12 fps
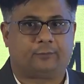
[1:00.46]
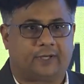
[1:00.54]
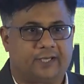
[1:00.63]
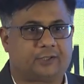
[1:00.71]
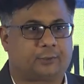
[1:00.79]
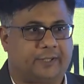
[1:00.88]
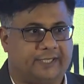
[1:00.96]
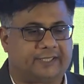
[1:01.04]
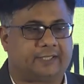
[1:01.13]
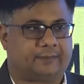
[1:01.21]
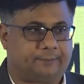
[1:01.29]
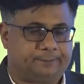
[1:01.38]
work
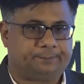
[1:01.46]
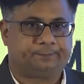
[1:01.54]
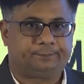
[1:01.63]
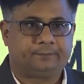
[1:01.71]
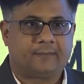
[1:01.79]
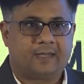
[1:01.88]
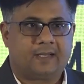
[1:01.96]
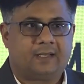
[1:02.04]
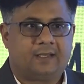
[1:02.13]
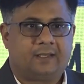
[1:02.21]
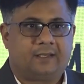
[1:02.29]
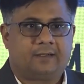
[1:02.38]
together,
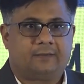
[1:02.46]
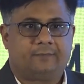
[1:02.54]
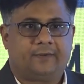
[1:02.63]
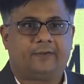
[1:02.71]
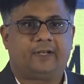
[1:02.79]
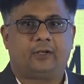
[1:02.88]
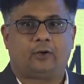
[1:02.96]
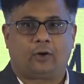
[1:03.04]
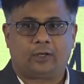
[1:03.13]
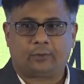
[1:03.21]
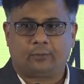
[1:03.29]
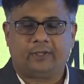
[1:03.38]
we will
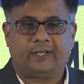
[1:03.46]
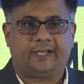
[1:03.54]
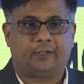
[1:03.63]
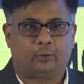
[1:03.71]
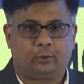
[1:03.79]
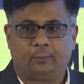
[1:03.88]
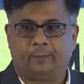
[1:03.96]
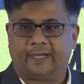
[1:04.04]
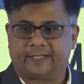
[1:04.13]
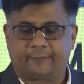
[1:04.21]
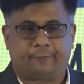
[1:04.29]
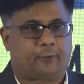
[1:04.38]
not only do
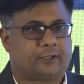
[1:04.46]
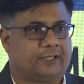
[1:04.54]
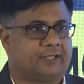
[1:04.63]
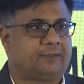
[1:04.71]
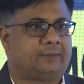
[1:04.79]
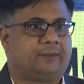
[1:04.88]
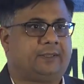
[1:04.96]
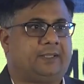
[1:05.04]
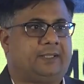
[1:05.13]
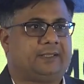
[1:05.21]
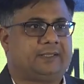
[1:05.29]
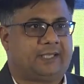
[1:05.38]
better for the
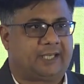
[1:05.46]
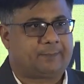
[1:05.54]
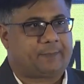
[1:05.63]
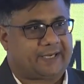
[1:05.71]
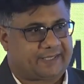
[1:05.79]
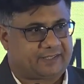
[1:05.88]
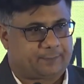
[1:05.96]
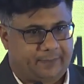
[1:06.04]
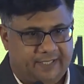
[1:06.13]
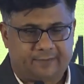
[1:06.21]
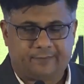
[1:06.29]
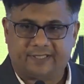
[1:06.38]
third
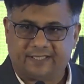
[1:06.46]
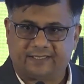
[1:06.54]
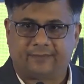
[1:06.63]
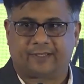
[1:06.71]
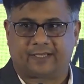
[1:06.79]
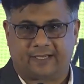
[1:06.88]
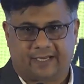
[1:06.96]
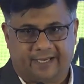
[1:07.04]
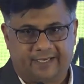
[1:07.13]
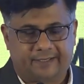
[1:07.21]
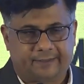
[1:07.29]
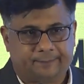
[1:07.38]
participant, which is our client,